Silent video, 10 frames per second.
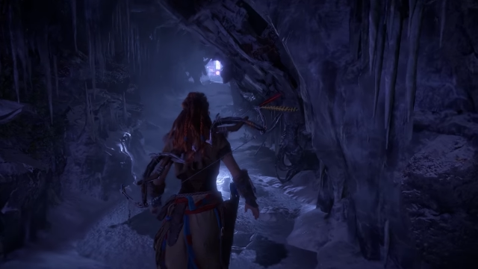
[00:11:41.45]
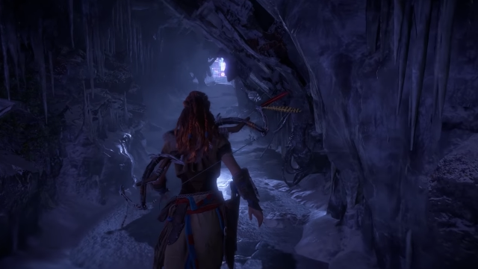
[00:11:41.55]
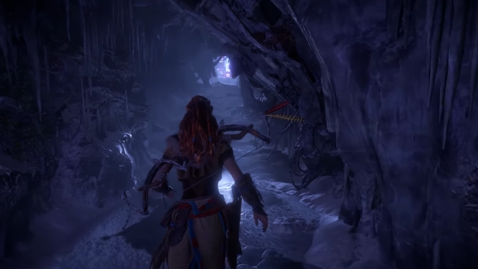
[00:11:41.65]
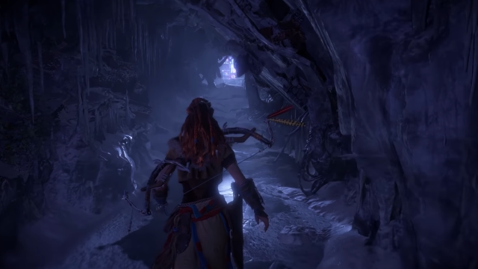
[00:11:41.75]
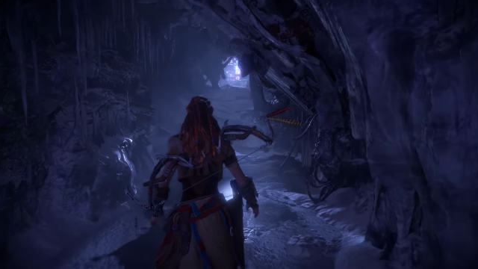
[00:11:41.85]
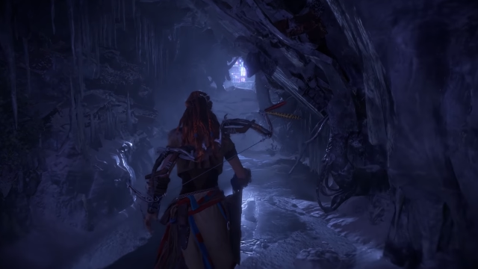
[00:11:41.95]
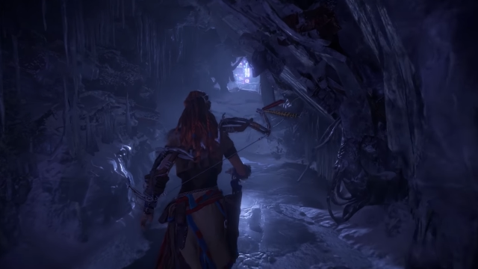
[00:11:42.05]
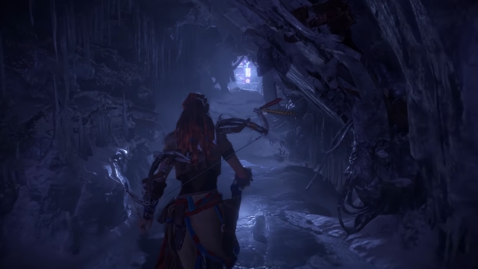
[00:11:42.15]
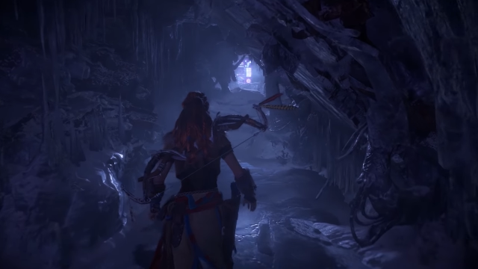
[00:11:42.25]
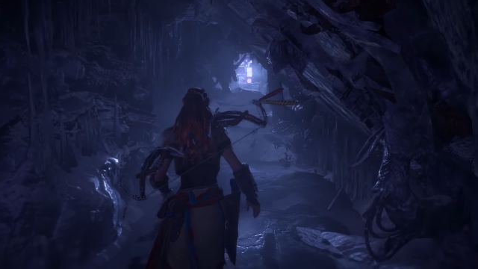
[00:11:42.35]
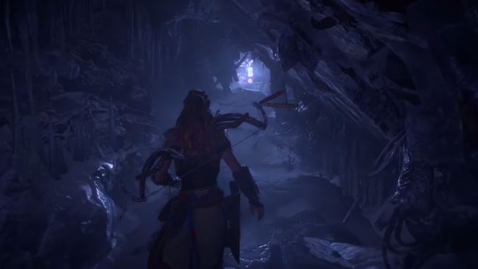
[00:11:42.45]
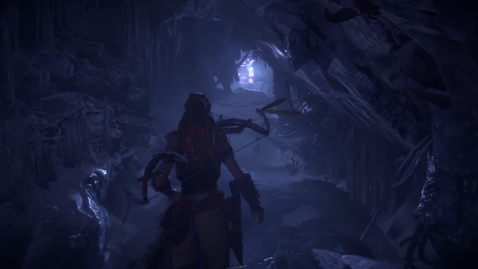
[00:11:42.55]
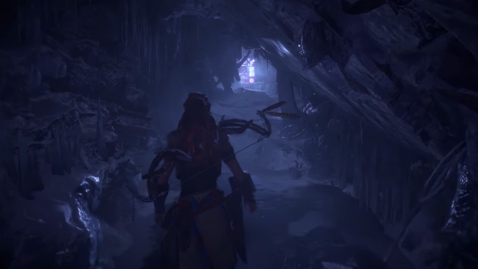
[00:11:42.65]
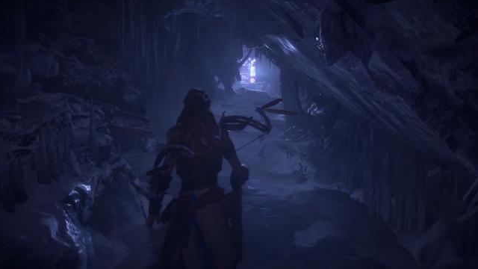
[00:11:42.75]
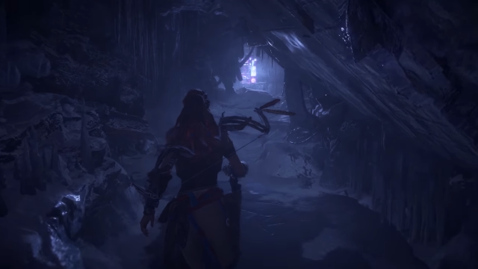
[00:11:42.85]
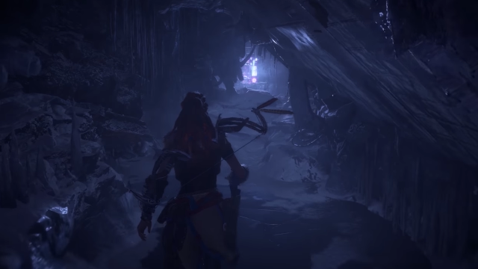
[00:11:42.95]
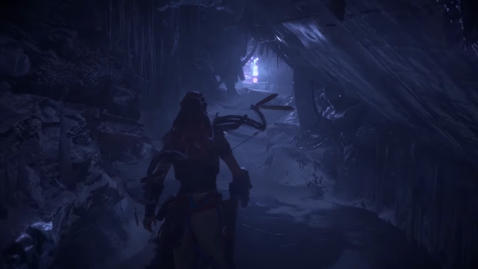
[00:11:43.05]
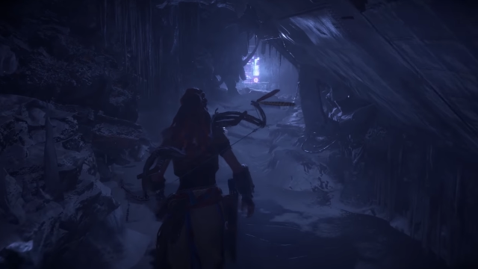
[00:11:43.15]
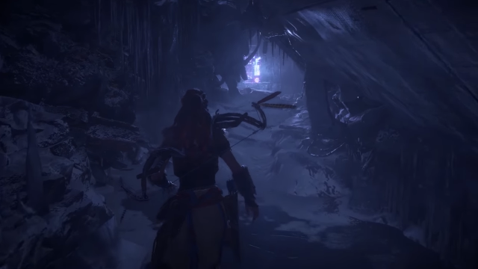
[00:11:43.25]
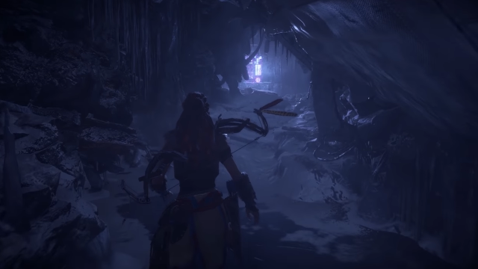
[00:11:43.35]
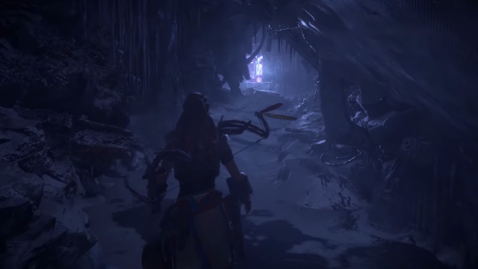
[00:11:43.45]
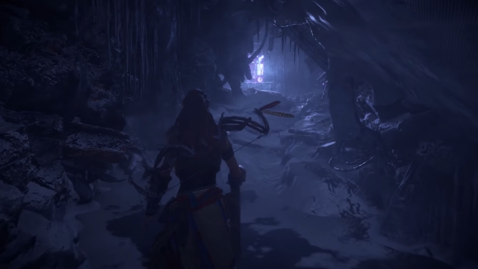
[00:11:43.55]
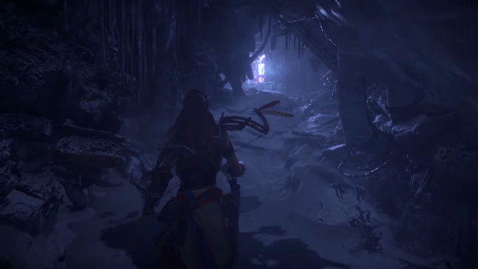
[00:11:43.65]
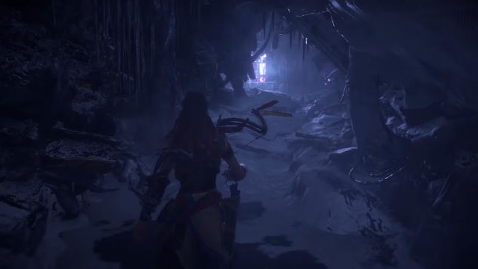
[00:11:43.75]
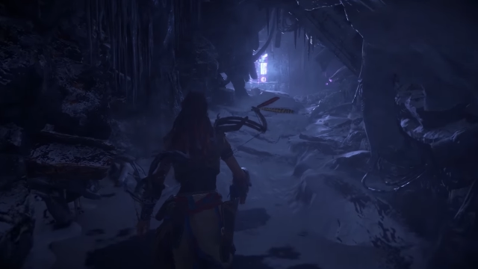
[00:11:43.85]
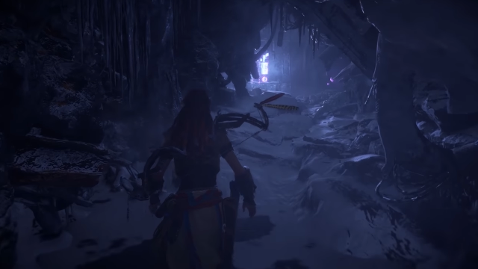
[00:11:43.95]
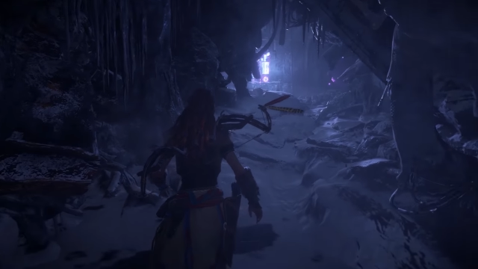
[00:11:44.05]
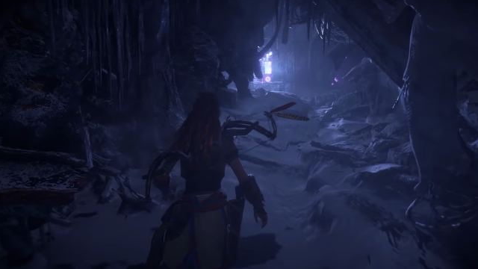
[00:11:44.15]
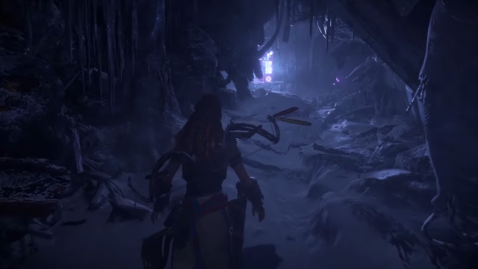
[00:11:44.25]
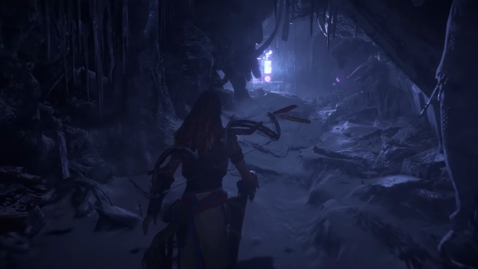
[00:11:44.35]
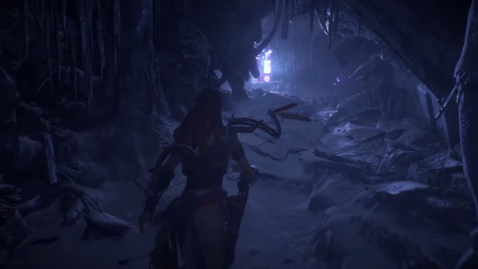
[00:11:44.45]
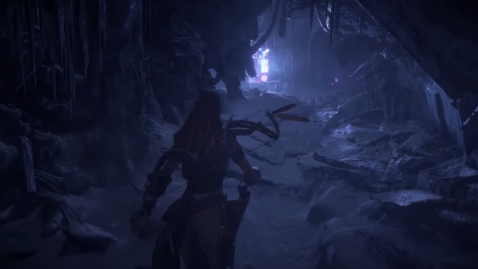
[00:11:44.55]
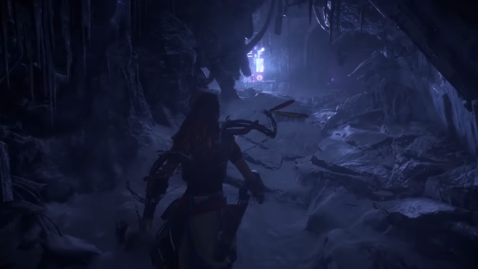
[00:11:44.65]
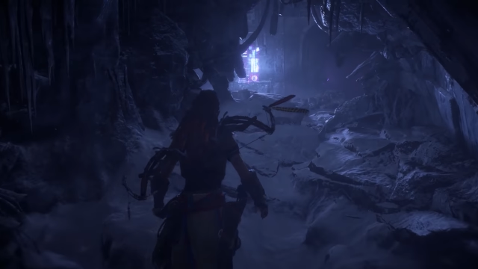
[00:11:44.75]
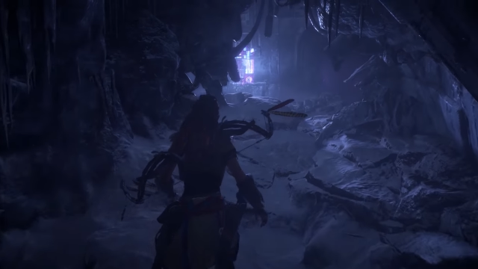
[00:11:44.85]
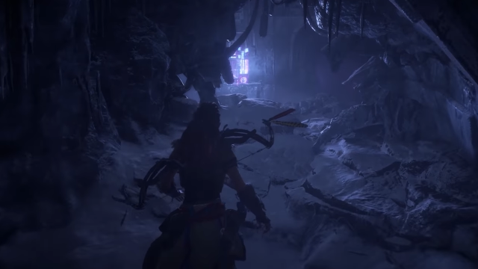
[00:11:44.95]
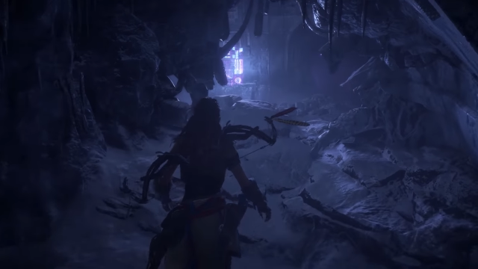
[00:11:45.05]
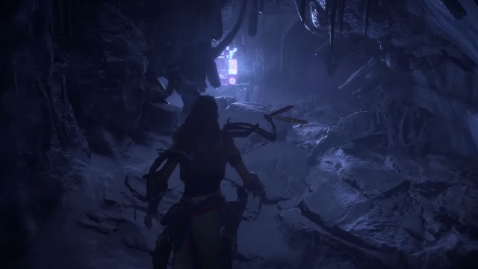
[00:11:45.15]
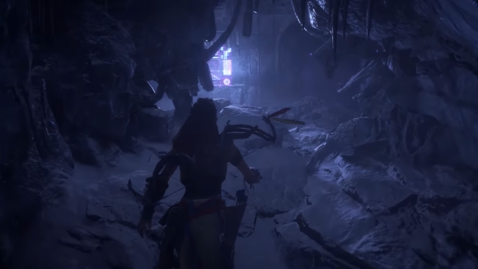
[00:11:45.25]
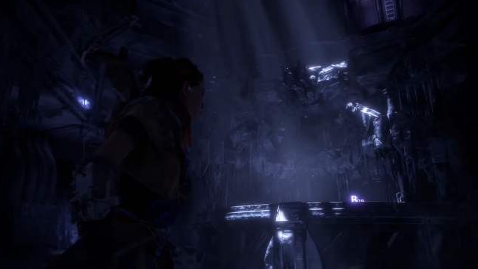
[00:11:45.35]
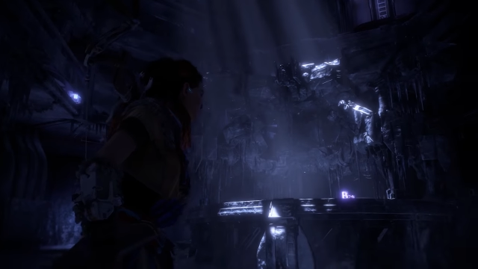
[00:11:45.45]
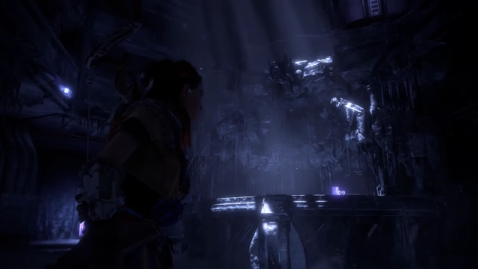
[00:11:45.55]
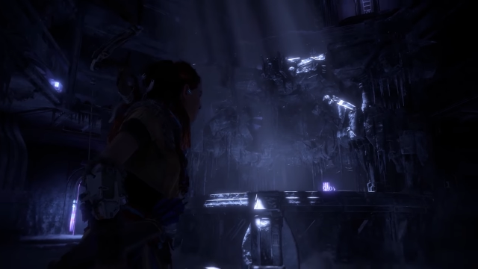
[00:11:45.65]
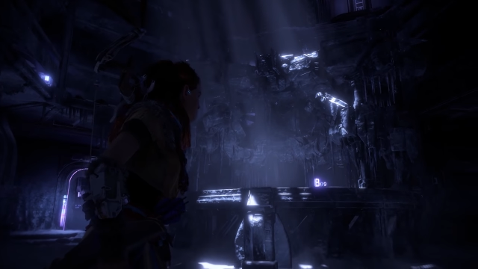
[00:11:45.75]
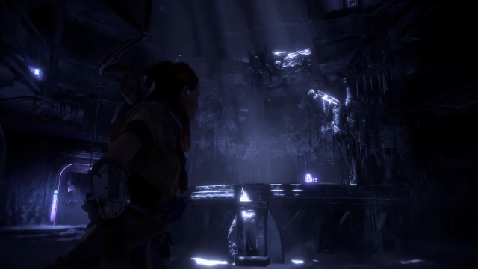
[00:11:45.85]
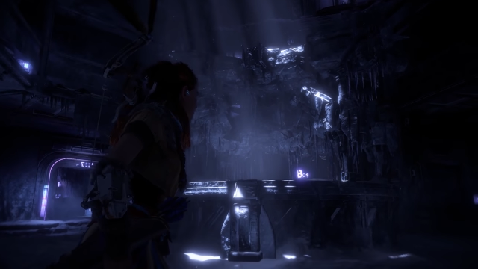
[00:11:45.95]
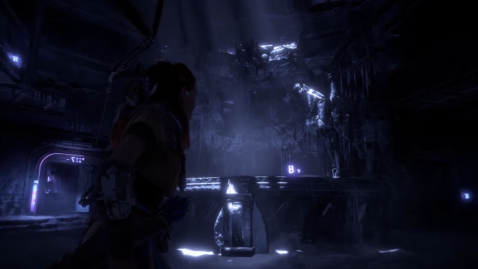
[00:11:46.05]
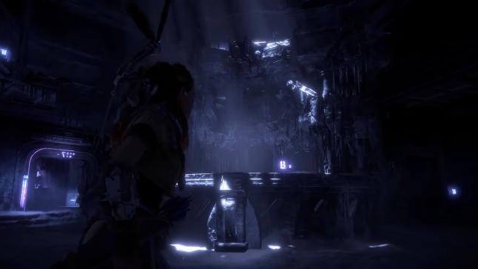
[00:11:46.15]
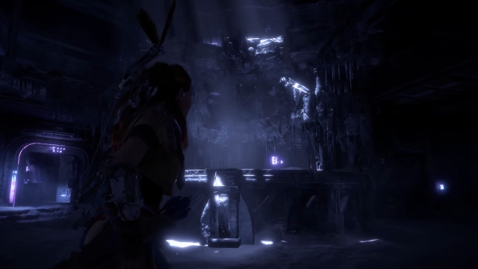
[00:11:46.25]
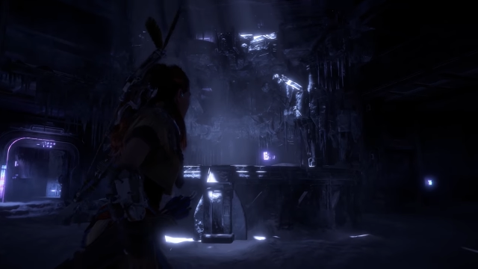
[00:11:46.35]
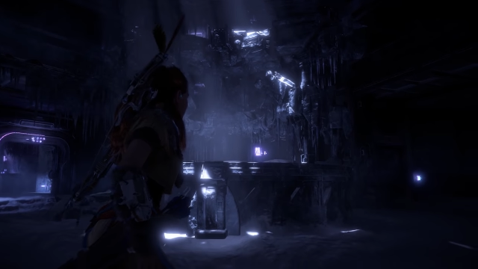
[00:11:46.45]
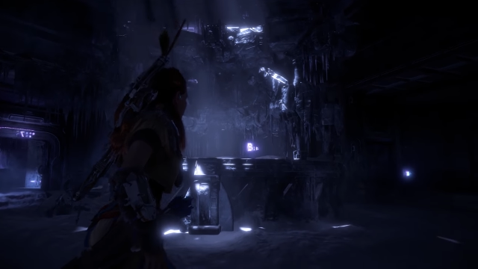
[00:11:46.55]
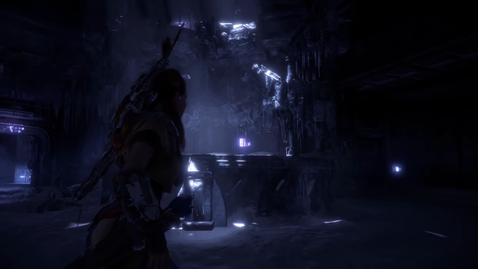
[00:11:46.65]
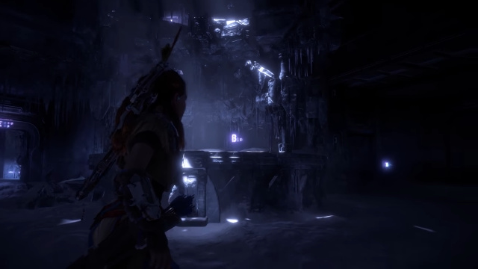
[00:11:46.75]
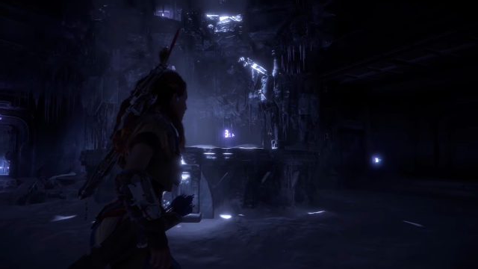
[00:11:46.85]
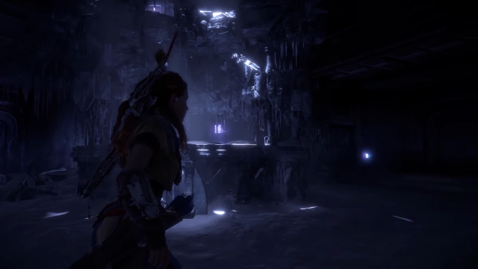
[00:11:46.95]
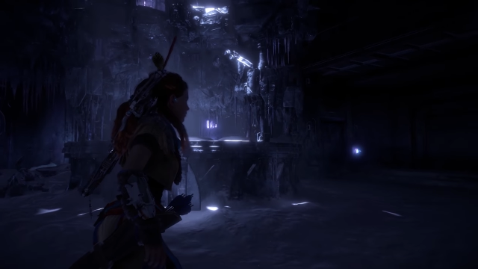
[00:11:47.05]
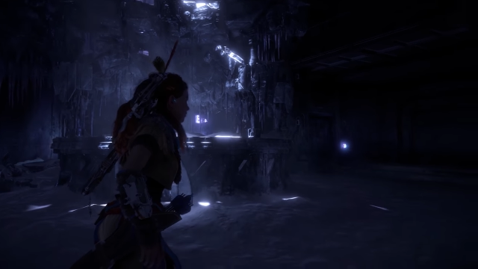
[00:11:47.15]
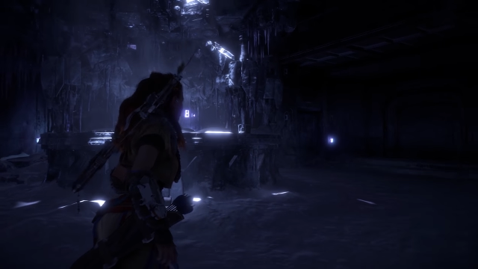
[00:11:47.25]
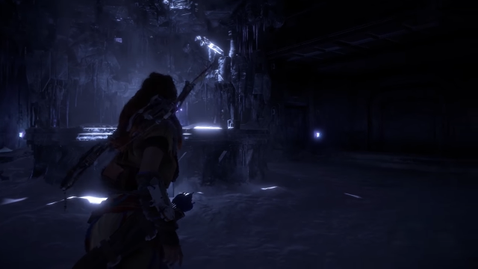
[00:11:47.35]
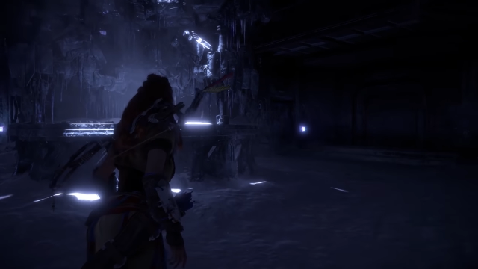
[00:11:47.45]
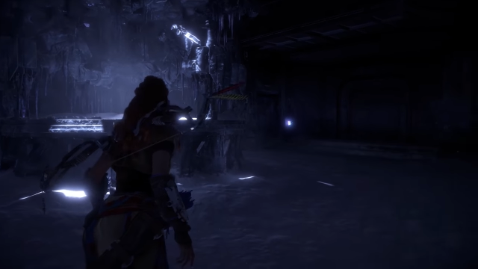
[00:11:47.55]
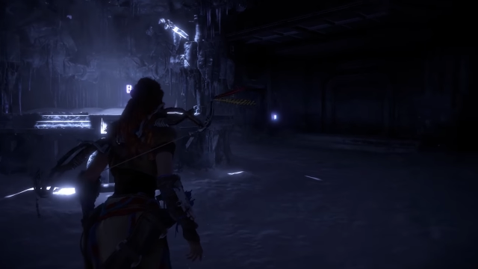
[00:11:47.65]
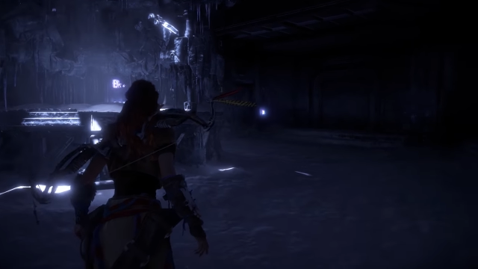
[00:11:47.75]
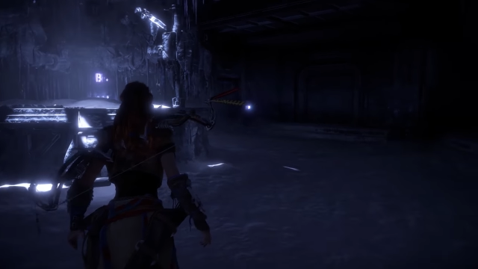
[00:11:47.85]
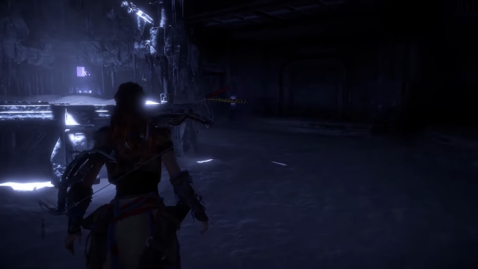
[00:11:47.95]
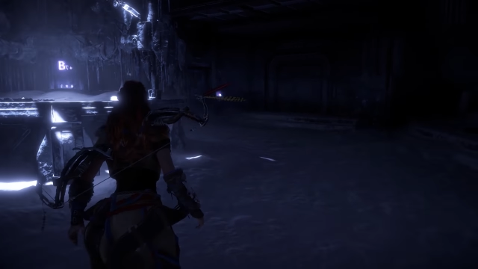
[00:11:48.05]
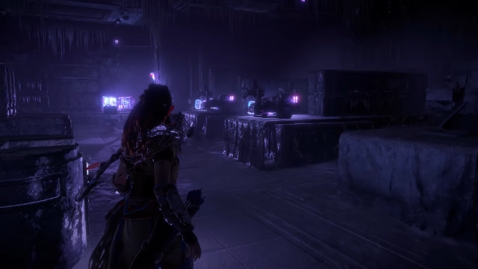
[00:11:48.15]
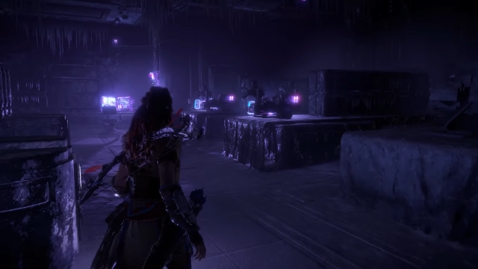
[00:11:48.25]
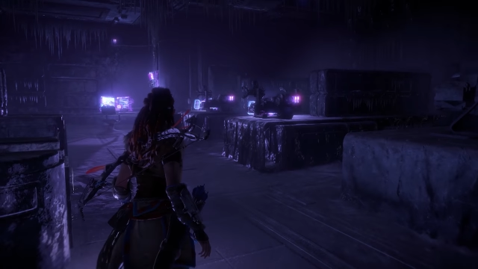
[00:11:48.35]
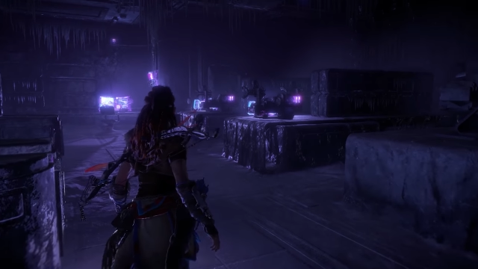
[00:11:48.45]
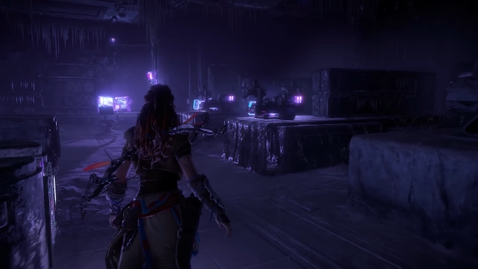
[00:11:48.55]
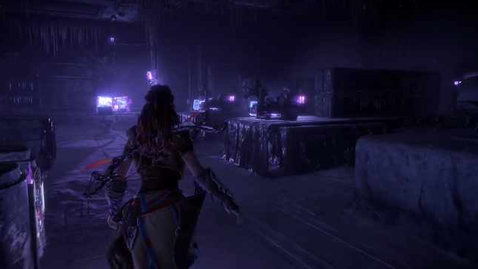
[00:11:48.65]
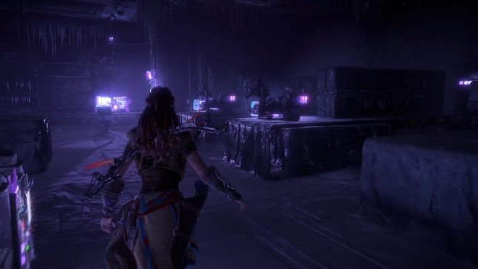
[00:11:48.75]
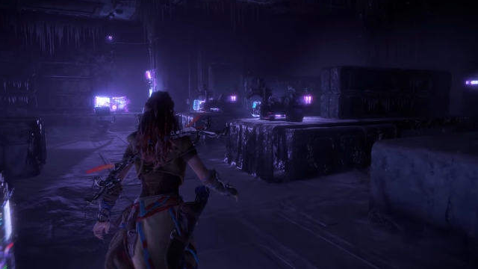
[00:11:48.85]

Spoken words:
Nobody's mouth can be seen.